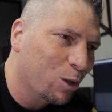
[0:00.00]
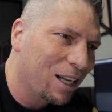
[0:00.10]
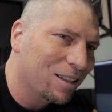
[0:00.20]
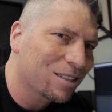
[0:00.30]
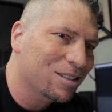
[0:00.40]
but
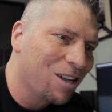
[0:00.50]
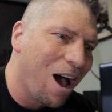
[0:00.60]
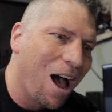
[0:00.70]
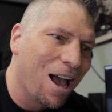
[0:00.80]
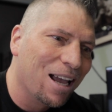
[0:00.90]
at the
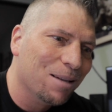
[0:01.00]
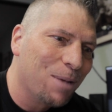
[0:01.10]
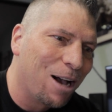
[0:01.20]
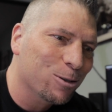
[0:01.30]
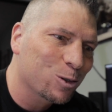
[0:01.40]
time
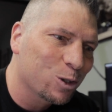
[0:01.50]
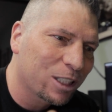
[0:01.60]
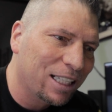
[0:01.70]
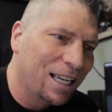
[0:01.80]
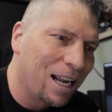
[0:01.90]
I was
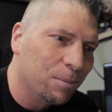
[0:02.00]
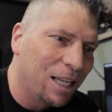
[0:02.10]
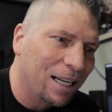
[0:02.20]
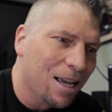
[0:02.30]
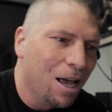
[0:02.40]
looking at, I'm
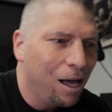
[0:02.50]
like,